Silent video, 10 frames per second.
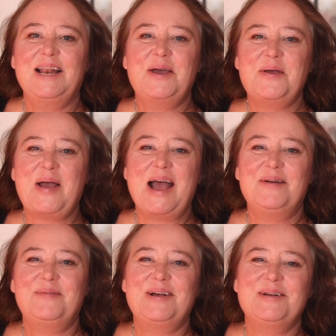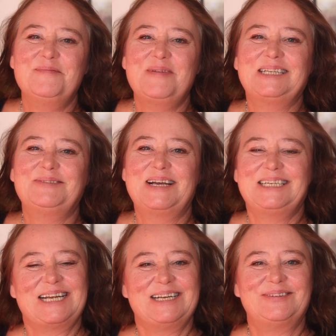Hello and welcome back to my
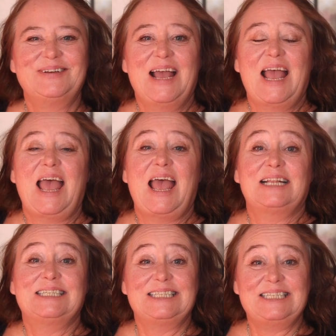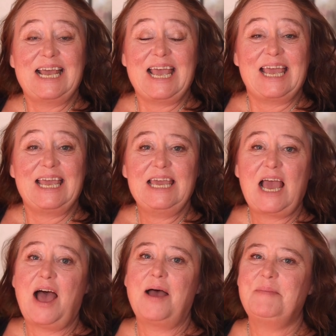channel. Today
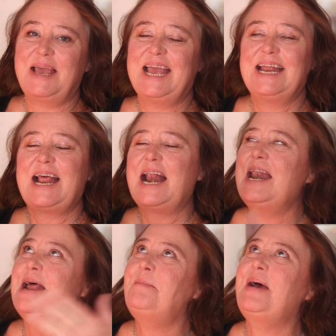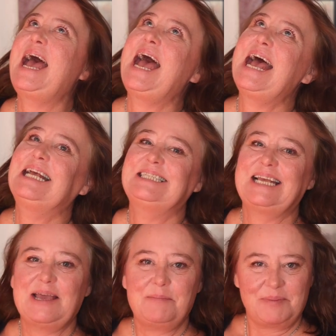I'm in La Paz
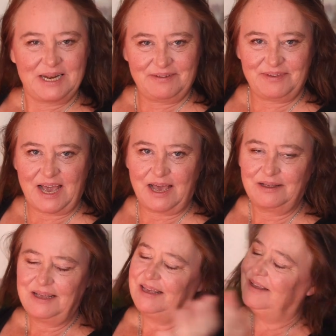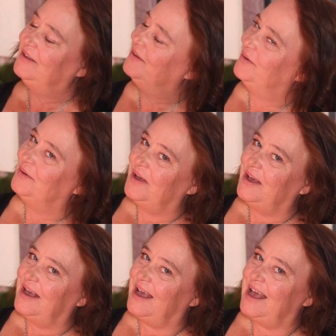in Bolivia
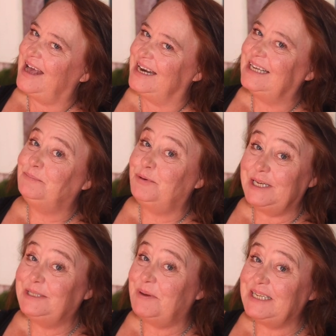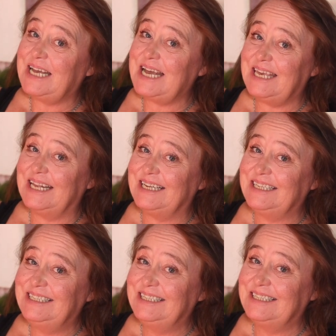and it's pretty
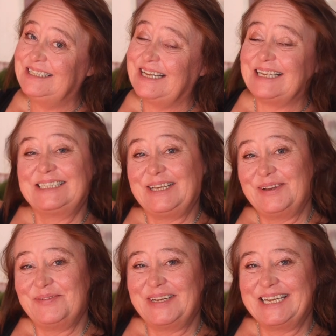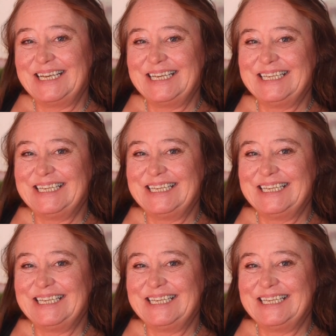spectacular. I'll see you in a minute.